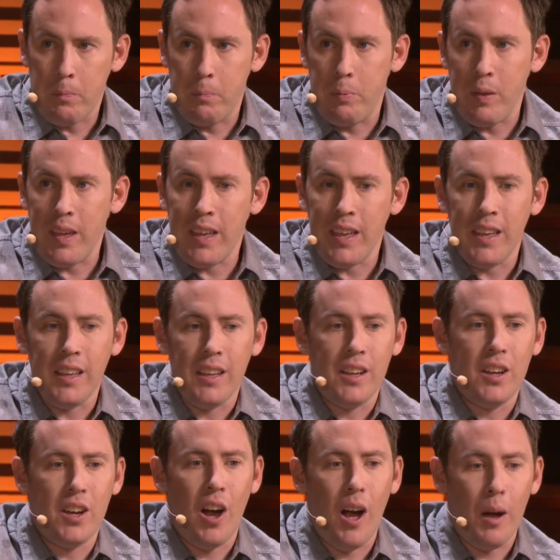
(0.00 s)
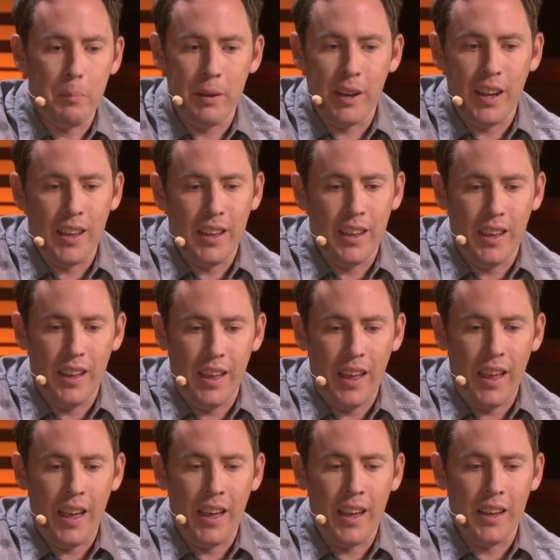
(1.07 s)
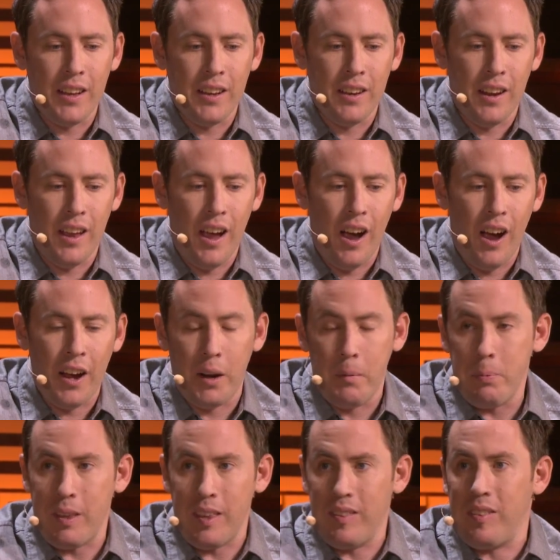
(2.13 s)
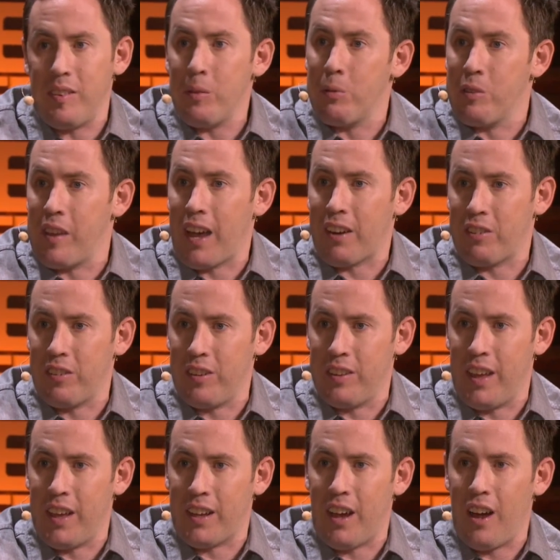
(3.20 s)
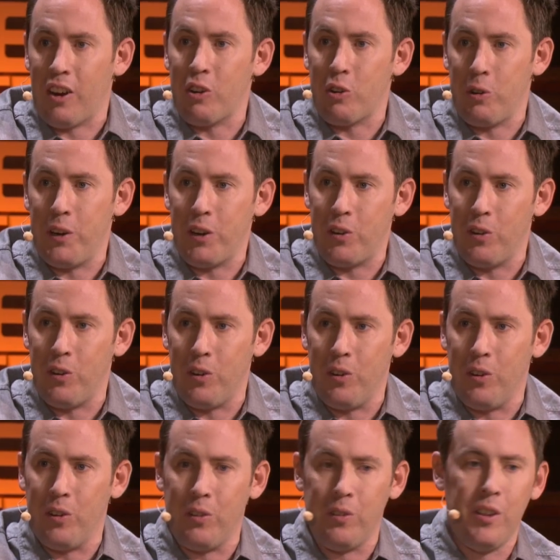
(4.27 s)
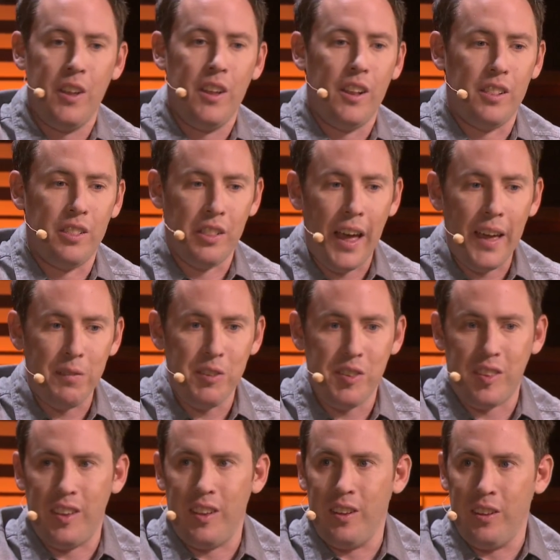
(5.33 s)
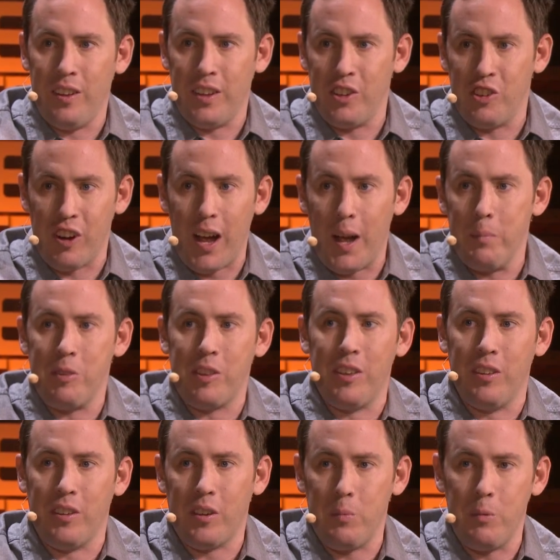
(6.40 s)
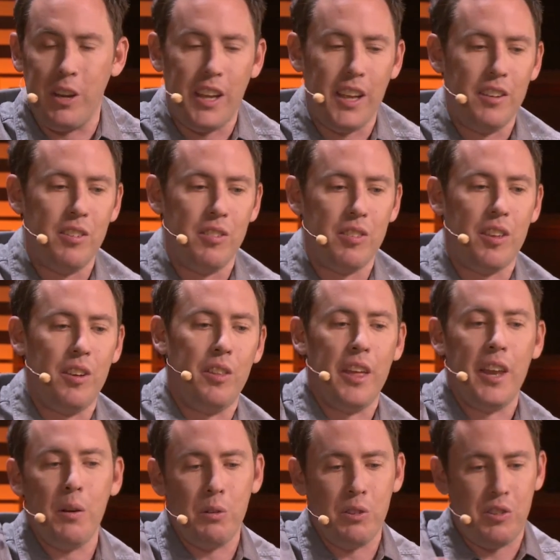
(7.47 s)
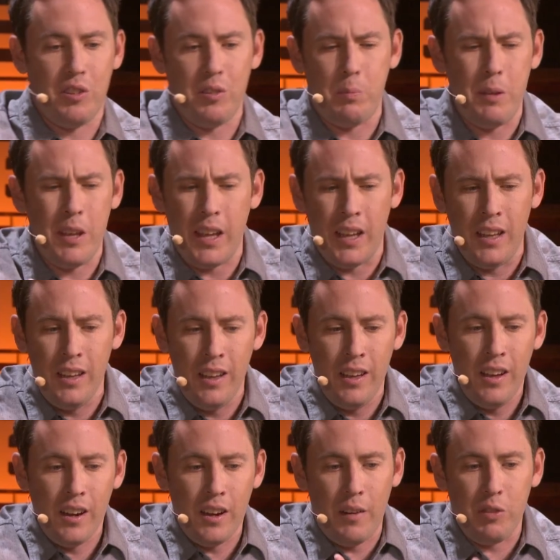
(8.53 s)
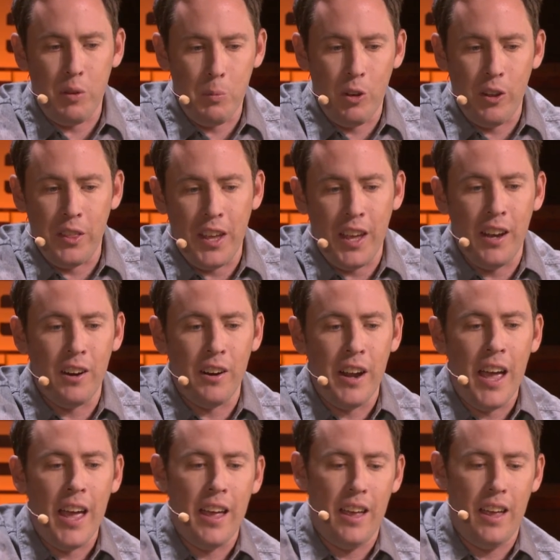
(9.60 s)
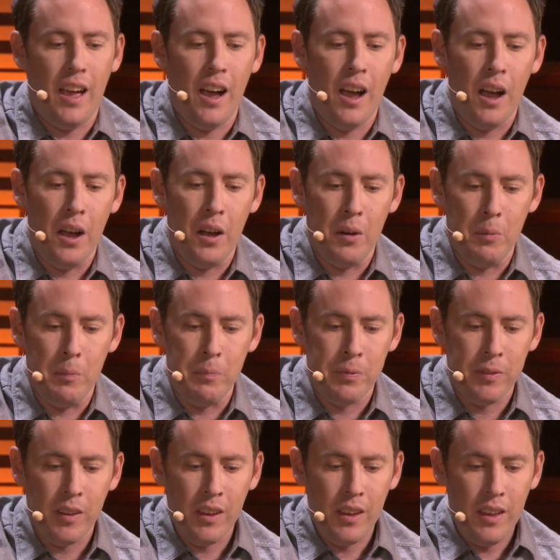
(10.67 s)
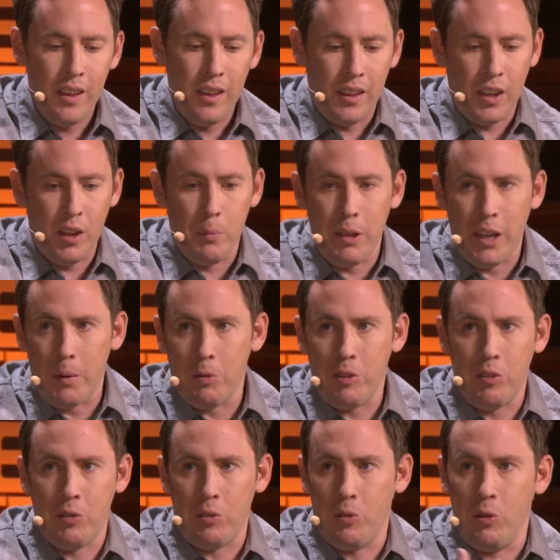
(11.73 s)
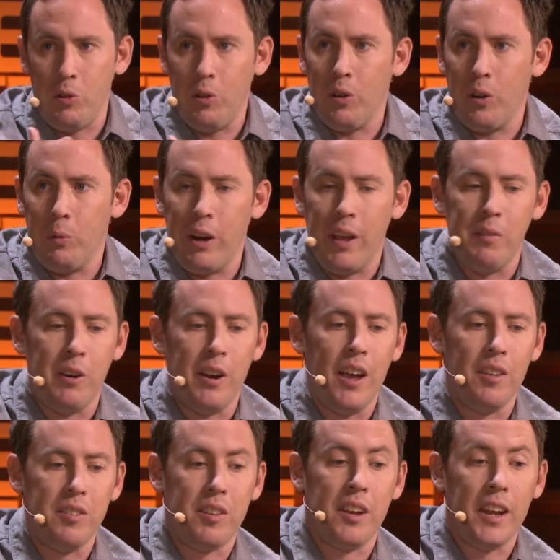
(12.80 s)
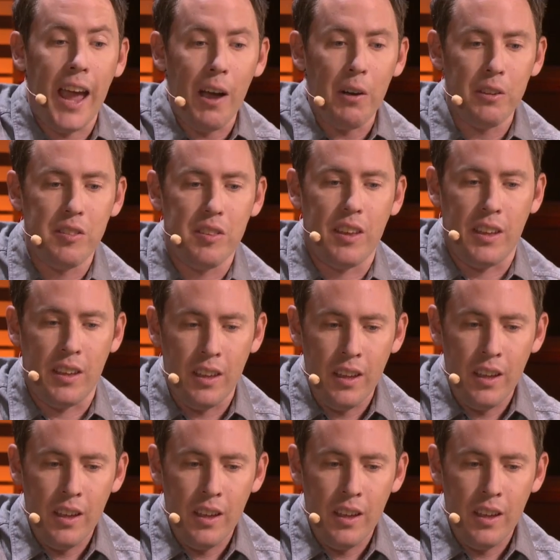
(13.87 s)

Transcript: being competent and on a PC was actually like a critical life skill and job skill and communication skill. Then it was just being comfortable on the internet, being able to use Google or whatever else. Now it's like